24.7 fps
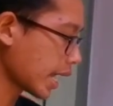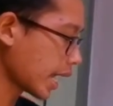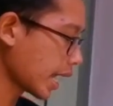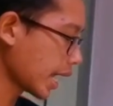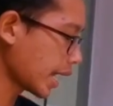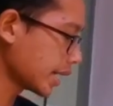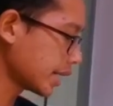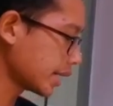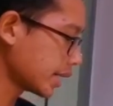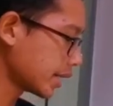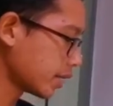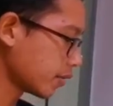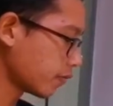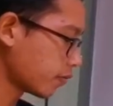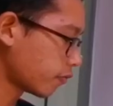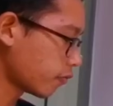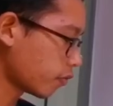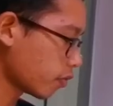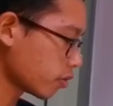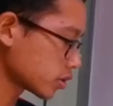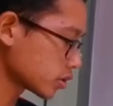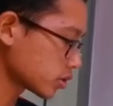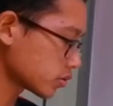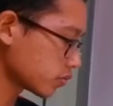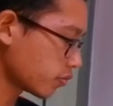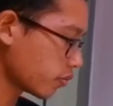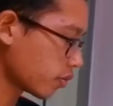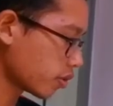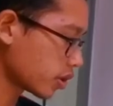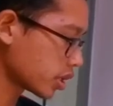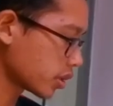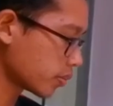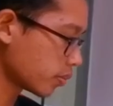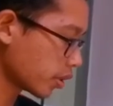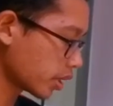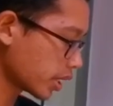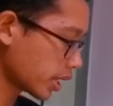and the force
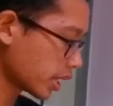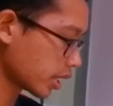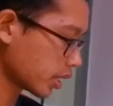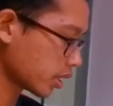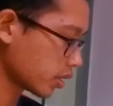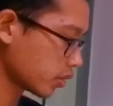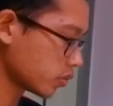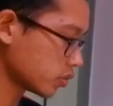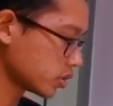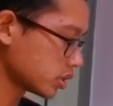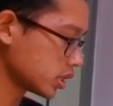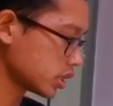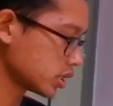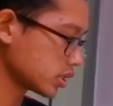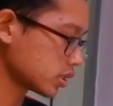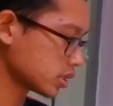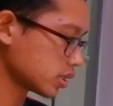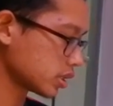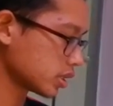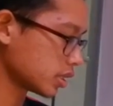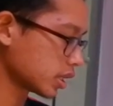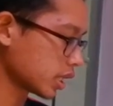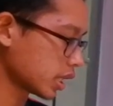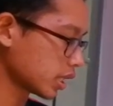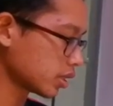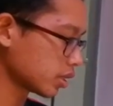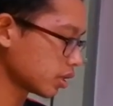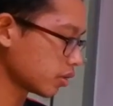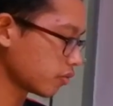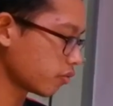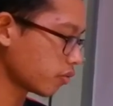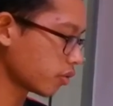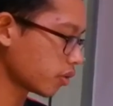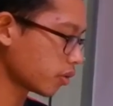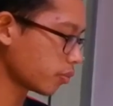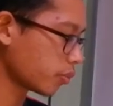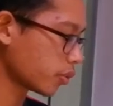for the model, which is
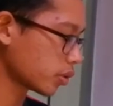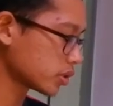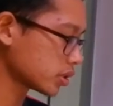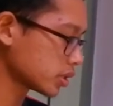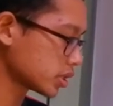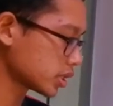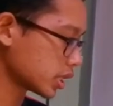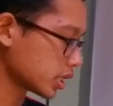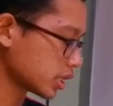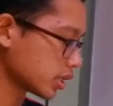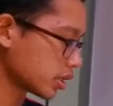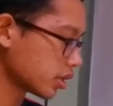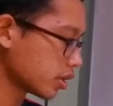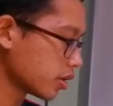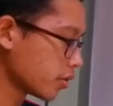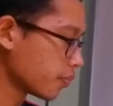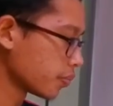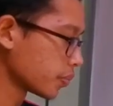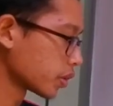94.3.